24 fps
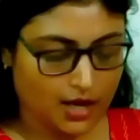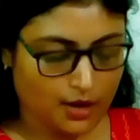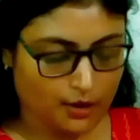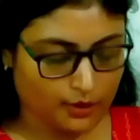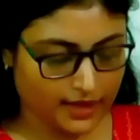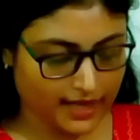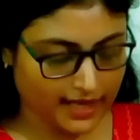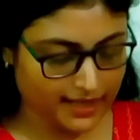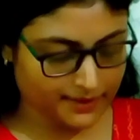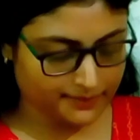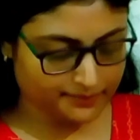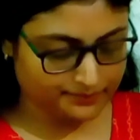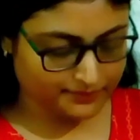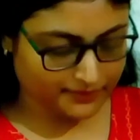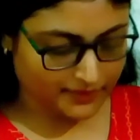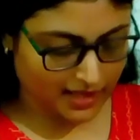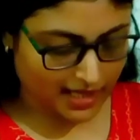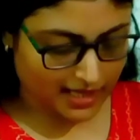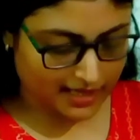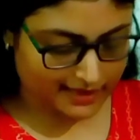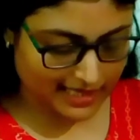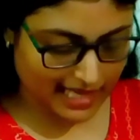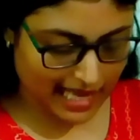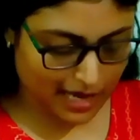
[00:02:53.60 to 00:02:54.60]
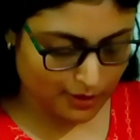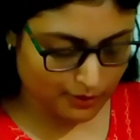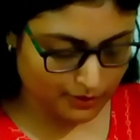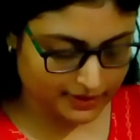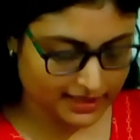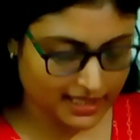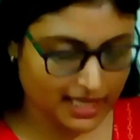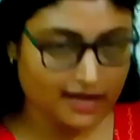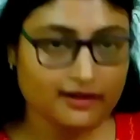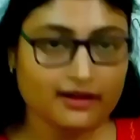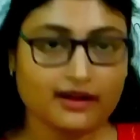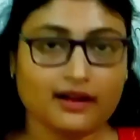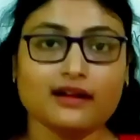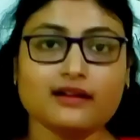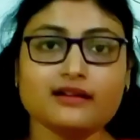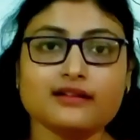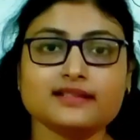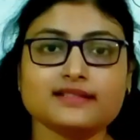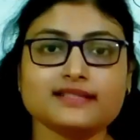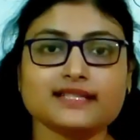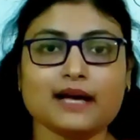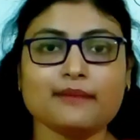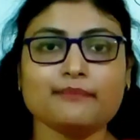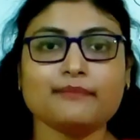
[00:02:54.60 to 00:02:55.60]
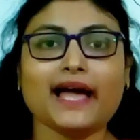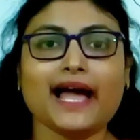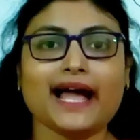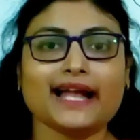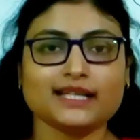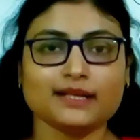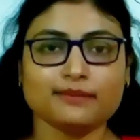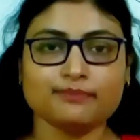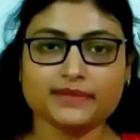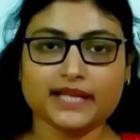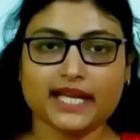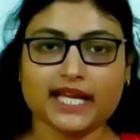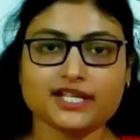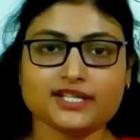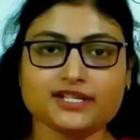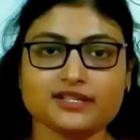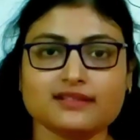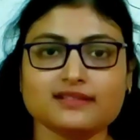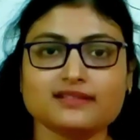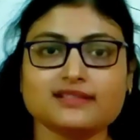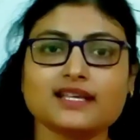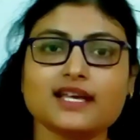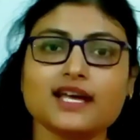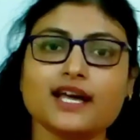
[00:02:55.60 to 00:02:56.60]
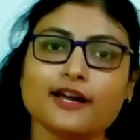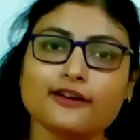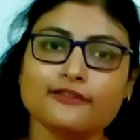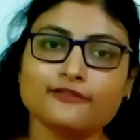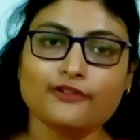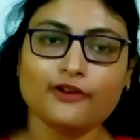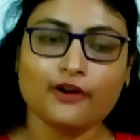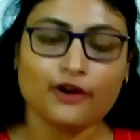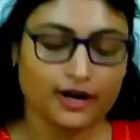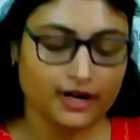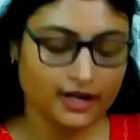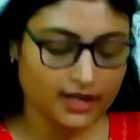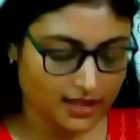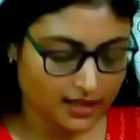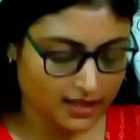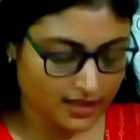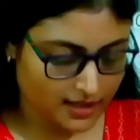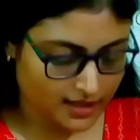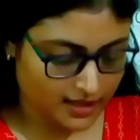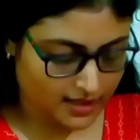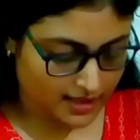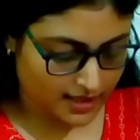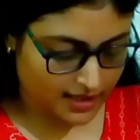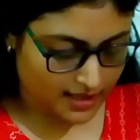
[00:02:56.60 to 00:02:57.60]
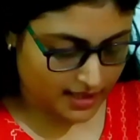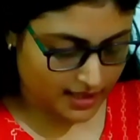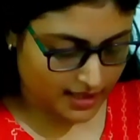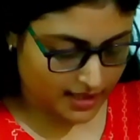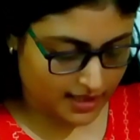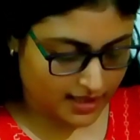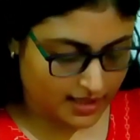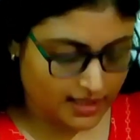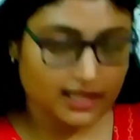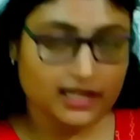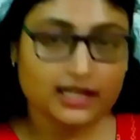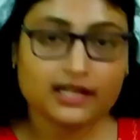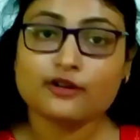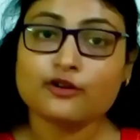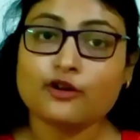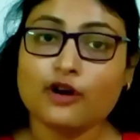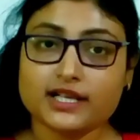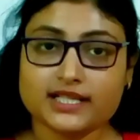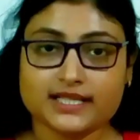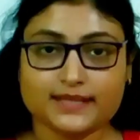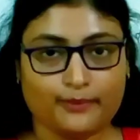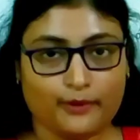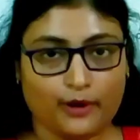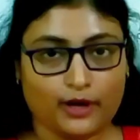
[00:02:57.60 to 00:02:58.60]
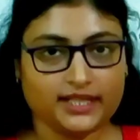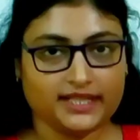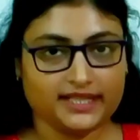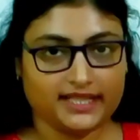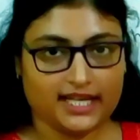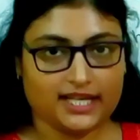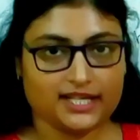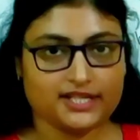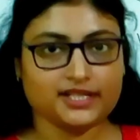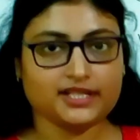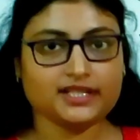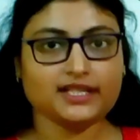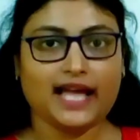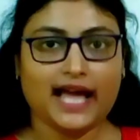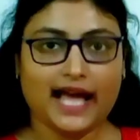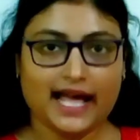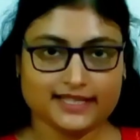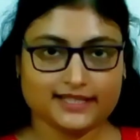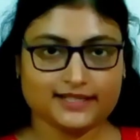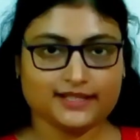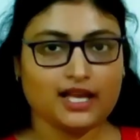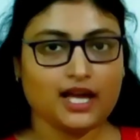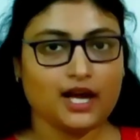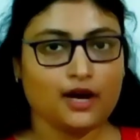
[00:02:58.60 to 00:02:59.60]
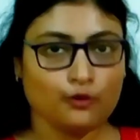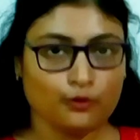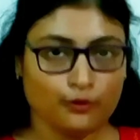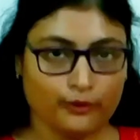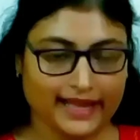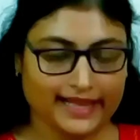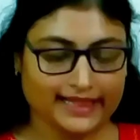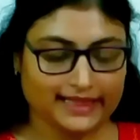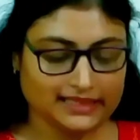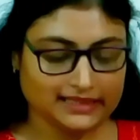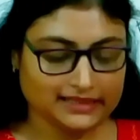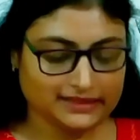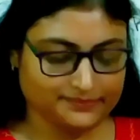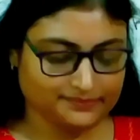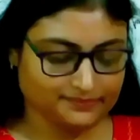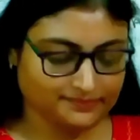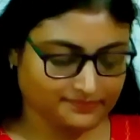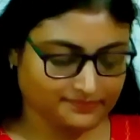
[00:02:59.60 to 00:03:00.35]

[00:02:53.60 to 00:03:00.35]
Okay, now there are some adaptations for cross-pollination as well.